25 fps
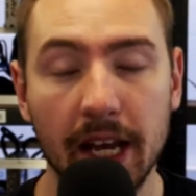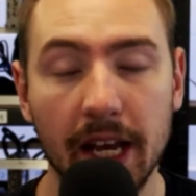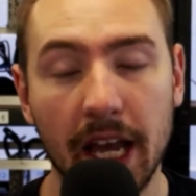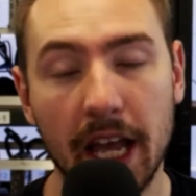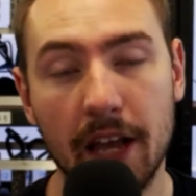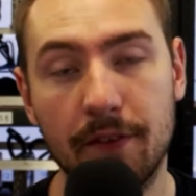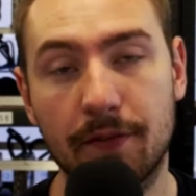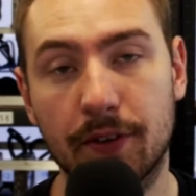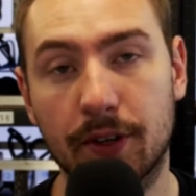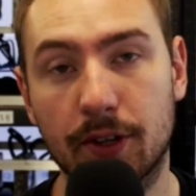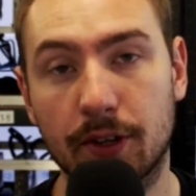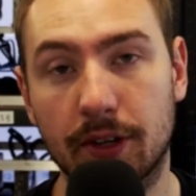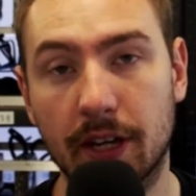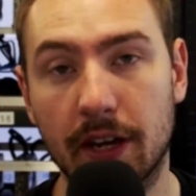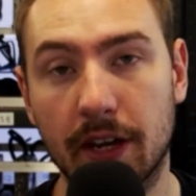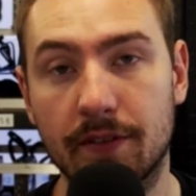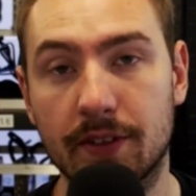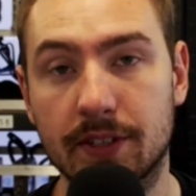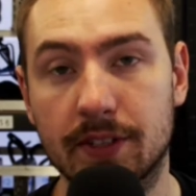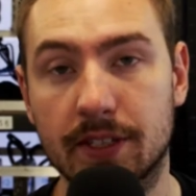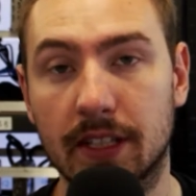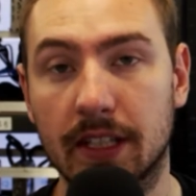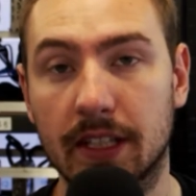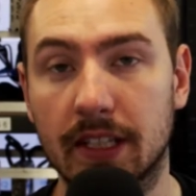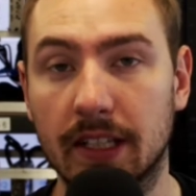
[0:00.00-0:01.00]
if you could give
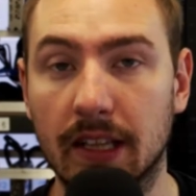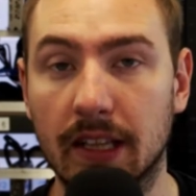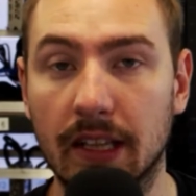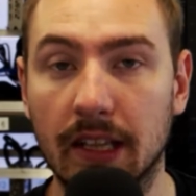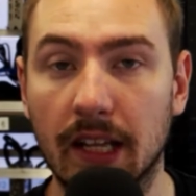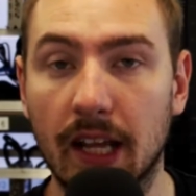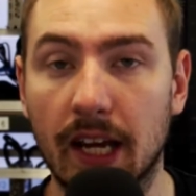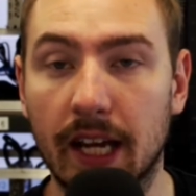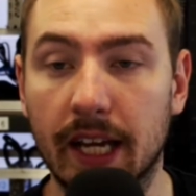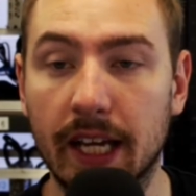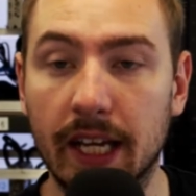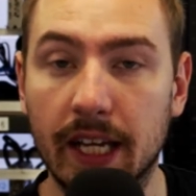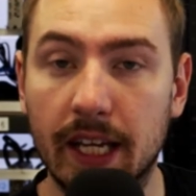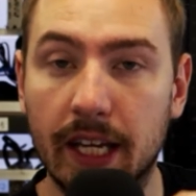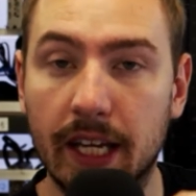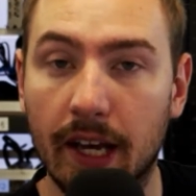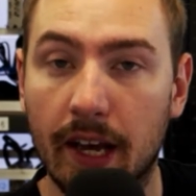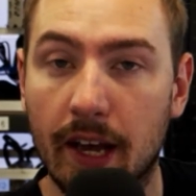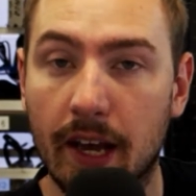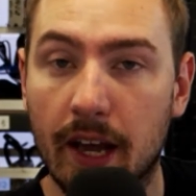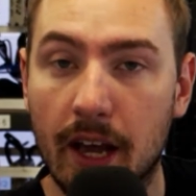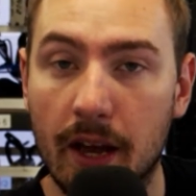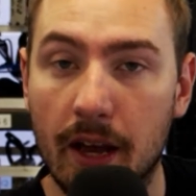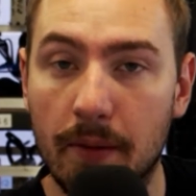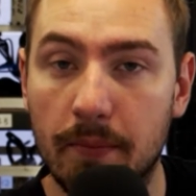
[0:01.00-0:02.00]
us a little like
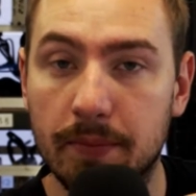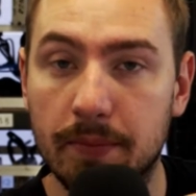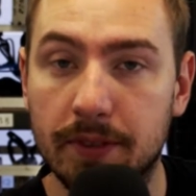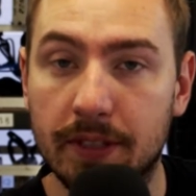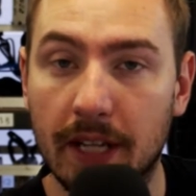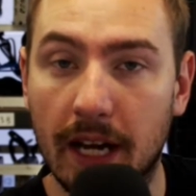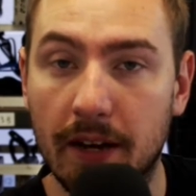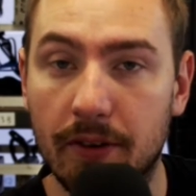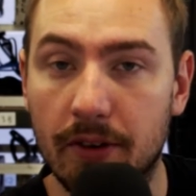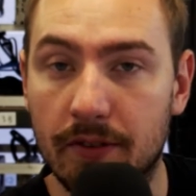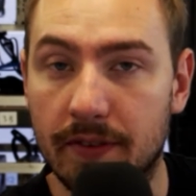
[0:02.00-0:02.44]
down